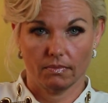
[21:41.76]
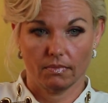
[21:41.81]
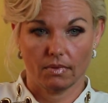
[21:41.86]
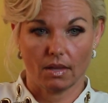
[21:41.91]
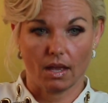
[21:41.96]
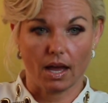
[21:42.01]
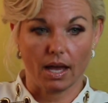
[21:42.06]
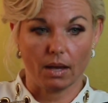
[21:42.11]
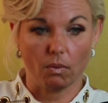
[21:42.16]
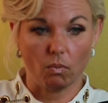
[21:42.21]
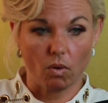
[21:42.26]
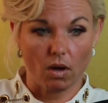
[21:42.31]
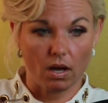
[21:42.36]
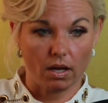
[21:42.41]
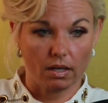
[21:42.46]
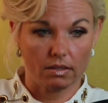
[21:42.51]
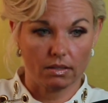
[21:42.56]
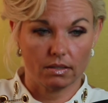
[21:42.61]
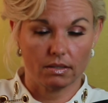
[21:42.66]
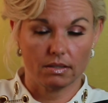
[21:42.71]
I want
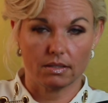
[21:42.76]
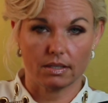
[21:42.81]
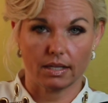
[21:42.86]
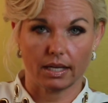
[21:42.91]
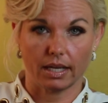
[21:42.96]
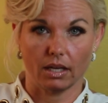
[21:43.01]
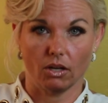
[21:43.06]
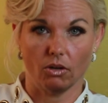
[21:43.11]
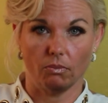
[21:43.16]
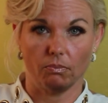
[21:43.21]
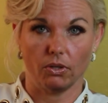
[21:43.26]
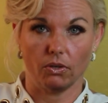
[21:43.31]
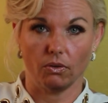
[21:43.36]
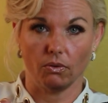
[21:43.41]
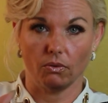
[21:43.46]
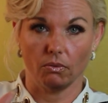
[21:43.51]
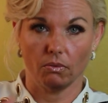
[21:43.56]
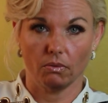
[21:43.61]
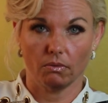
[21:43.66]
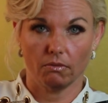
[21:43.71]
to help
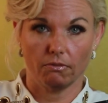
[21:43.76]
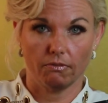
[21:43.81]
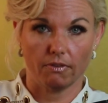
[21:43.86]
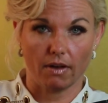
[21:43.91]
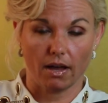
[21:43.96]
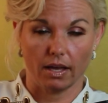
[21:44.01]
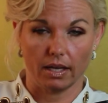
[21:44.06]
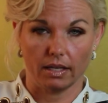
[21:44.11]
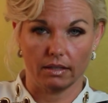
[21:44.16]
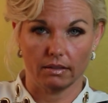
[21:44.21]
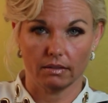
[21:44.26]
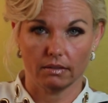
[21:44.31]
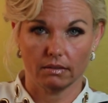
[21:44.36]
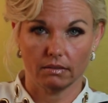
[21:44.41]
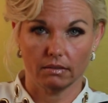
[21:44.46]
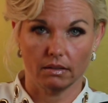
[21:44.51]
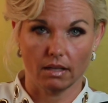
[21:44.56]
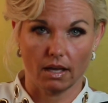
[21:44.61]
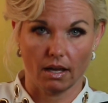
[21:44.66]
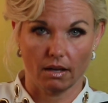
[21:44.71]
you find
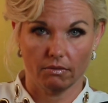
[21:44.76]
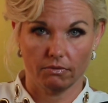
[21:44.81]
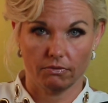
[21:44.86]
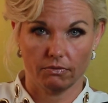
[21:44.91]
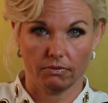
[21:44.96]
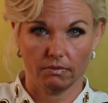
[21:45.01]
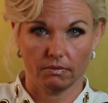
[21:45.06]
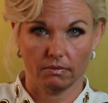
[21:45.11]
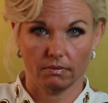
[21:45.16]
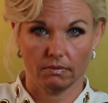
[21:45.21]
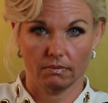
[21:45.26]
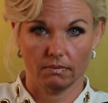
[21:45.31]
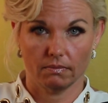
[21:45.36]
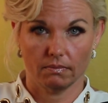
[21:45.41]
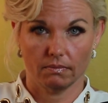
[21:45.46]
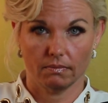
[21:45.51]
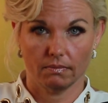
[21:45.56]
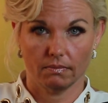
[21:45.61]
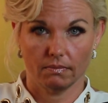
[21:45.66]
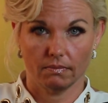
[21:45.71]
love.
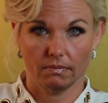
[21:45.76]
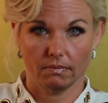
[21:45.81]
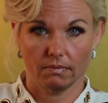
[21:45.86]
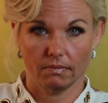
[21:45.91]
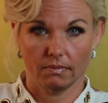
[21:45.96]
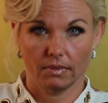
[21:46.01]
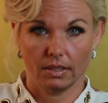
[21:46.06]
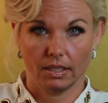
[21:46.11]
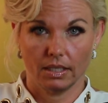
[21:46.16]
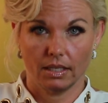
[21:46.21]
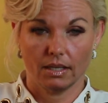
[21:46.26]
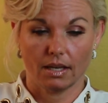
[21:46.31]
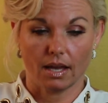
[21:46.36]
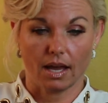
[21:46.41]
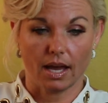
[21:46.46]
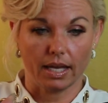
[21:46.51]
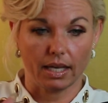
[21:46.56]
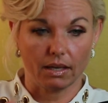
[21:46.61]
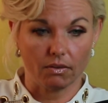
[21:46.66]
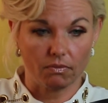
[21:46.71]
I
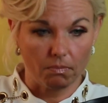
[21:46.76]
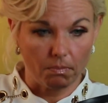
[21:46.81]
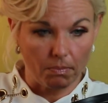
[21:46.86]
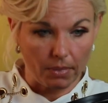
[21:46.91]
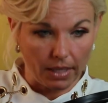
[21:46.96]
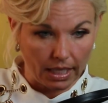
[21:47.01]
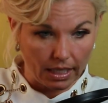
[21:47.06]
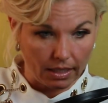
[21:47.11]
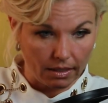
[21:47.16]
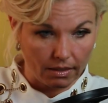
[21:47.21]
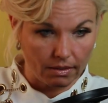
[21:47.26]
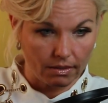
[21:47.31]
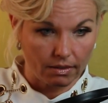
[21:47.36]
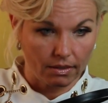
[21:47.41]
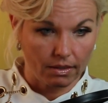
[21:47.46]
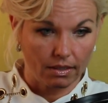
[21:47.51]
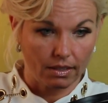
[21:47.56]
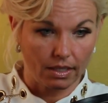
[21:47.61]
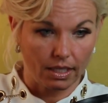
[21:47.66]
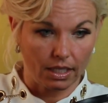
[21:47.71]
have been
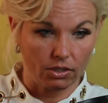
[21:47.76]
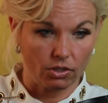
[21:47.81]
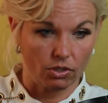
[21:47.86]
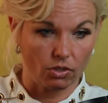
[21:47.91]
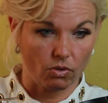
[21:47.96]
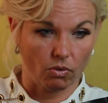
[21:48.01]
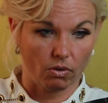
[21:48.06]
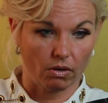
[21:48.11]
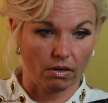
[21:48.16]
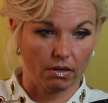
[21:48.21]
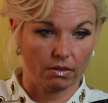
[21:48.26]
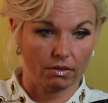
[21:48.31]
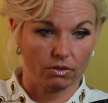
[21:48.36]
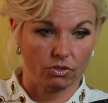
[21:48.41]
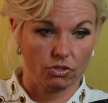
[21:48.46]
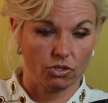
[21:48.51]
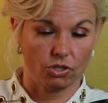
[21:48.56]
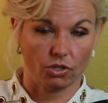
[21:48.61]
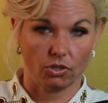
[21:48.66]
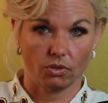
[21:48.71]
in your
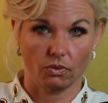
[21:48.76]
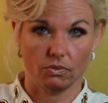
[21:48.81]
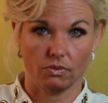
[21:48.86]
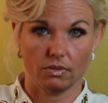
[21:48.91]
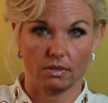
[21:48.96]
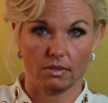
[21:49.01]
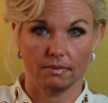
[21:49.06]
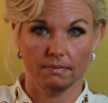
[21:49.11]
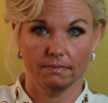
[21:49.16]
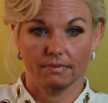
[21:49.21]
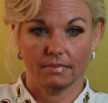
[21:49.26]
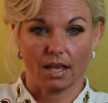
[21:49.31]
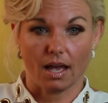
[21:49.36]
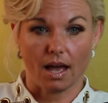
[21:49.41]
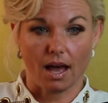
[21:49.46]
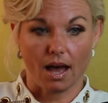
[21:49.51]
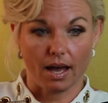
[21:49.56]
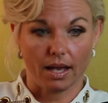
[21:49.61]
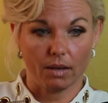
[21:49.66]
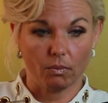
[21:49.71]
shoes.
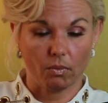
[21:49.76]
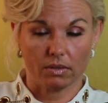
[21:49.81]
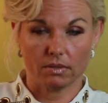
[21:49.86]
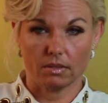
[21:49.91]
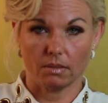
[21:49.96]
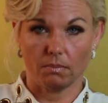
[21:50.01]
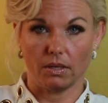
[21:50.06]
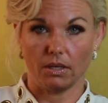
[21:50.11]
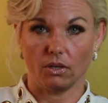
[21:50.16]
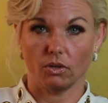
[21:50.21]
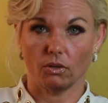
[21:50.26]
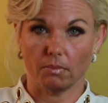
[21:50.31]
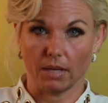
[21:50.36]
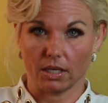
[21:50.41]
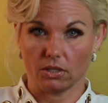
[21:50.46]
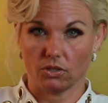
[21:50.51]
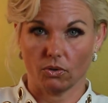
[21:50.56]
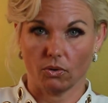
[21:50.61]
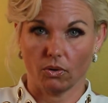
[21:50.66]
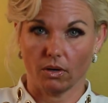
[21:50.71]
I want to be your
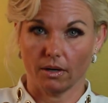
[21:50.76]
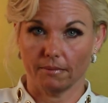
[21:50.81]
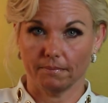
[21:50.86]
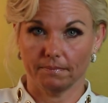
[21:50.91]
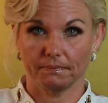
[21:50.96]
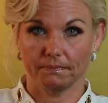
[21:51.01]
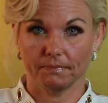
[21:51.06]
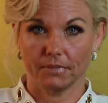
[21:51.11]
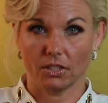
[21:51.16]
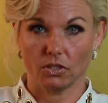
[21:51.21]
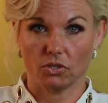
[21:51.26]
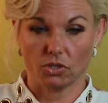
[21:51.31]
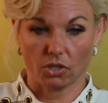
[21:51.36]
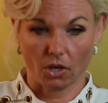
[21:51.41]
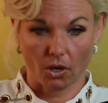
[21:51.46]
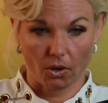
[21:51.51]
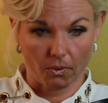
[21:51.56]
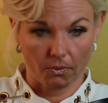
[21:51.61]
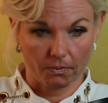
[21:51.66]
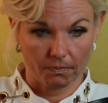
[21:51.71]
mentor.
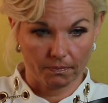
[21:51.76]
So,